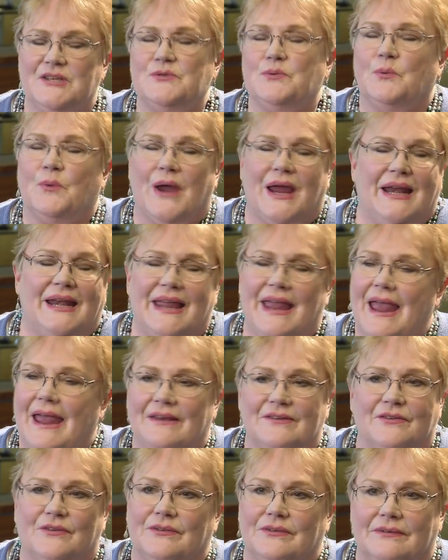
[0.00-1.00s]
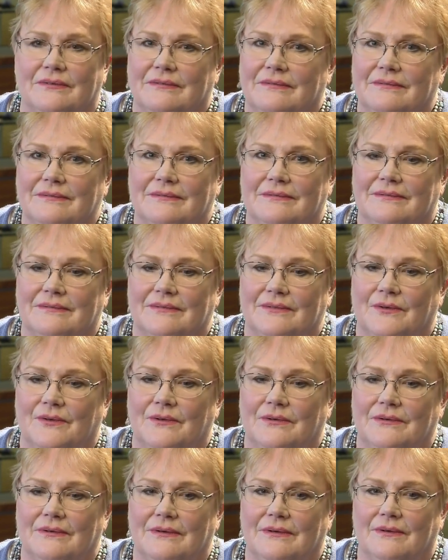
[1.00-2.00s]
he just radiates
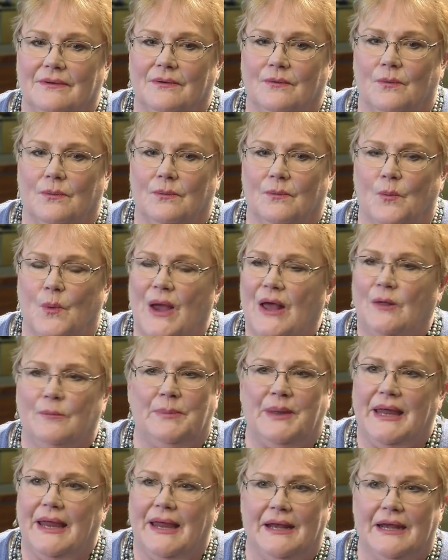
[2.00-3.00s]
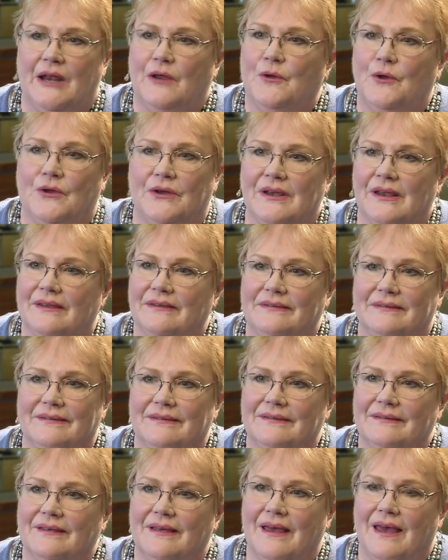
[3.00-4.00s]
well-being and
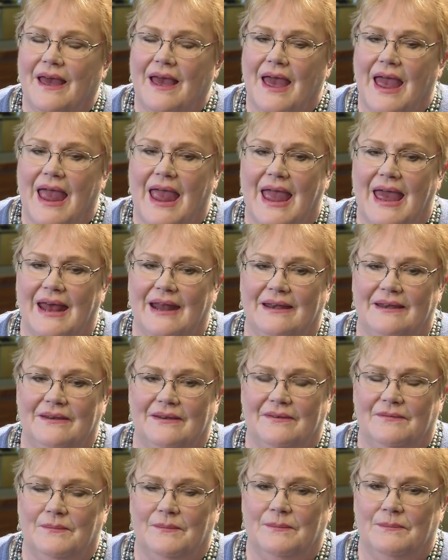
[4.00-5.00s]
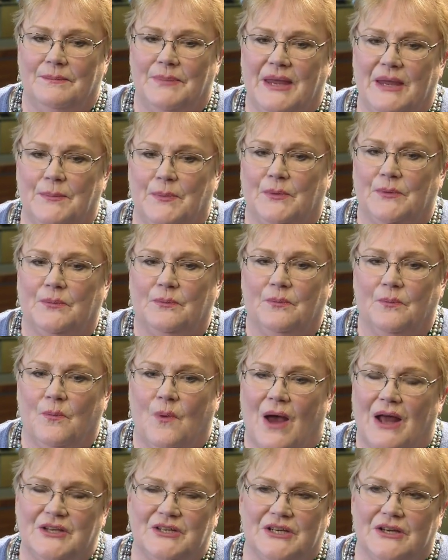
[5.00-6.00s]
goodness. And people
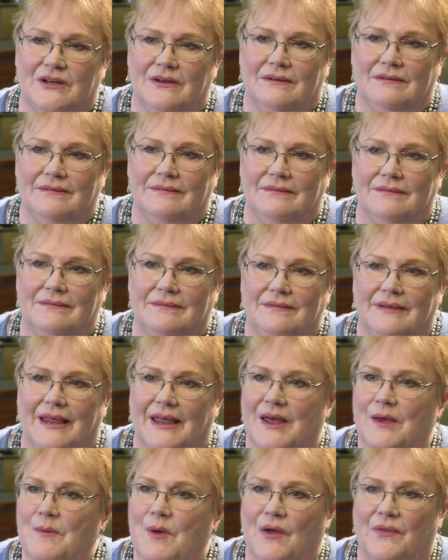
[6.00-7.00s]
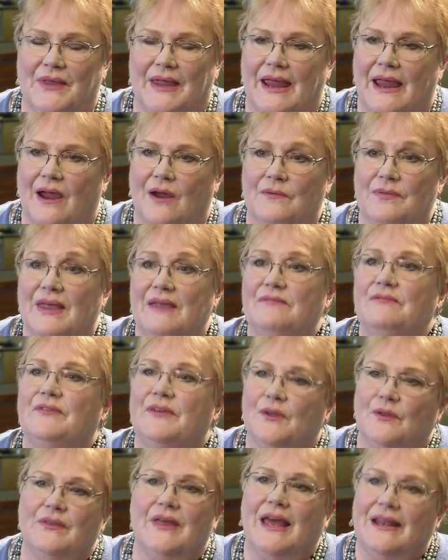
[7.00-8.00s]
watching him on the air, they
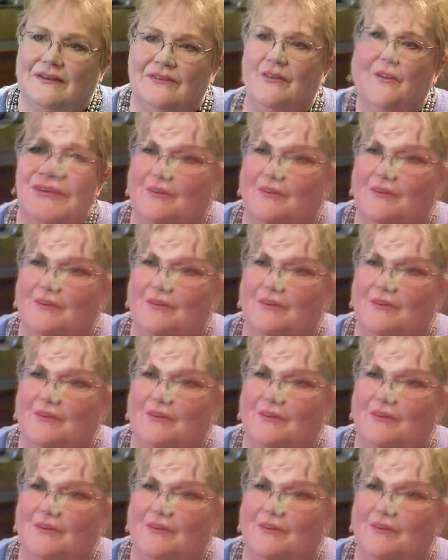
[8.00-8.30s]
feel that